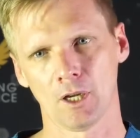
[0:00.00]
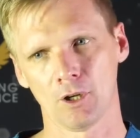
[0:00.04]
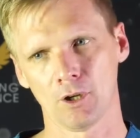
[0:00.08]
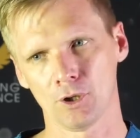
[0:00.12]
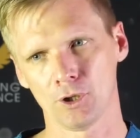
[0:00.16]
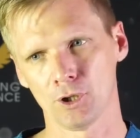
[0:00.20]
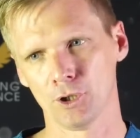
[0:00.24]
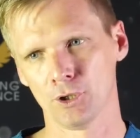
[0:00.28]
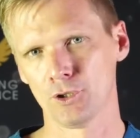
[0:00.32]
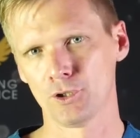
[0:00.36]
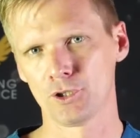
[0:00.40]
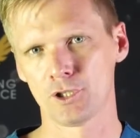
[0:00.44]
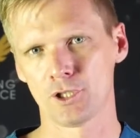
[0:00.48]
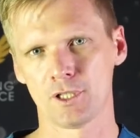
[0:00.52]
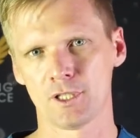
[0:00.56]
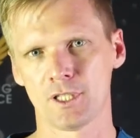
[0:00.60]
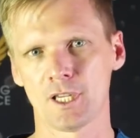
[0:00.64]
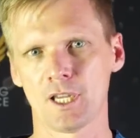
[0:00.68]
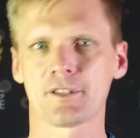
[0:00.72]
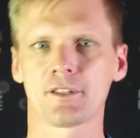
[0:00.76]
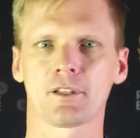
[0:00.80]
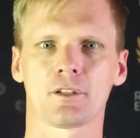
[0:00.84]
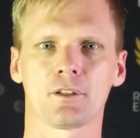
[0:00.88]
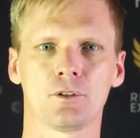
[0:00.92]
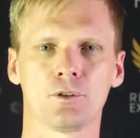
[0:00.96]
occlusion
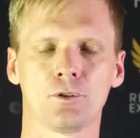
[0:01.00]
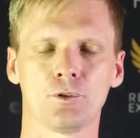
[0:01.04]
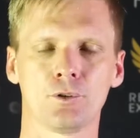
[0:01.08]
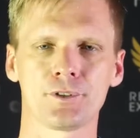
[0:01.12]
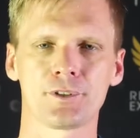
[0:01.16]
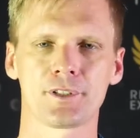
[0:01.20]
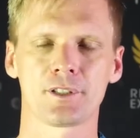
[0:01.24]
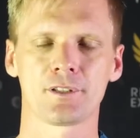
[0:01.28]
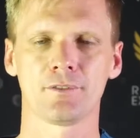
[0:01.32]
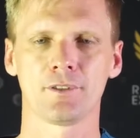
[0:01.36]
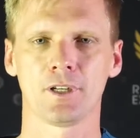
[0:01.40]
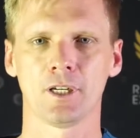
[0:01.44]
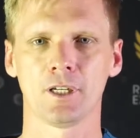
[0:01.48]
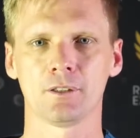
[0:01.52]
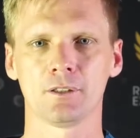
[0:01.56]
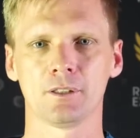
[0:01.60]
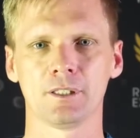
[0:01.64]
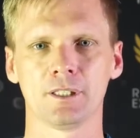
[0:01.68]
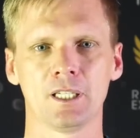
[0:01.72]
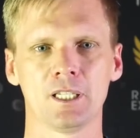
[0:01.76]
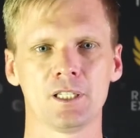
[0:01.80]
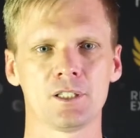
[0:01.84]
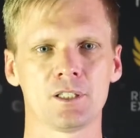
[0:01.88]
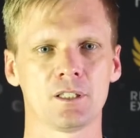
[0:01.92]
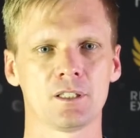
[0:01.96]
doesn't cause cervical
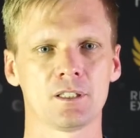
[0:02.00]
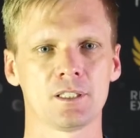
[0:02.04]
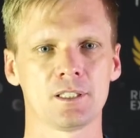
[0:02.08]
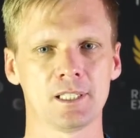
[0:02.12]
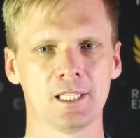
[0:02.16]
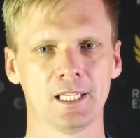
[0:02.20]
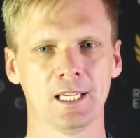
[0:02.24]
lesions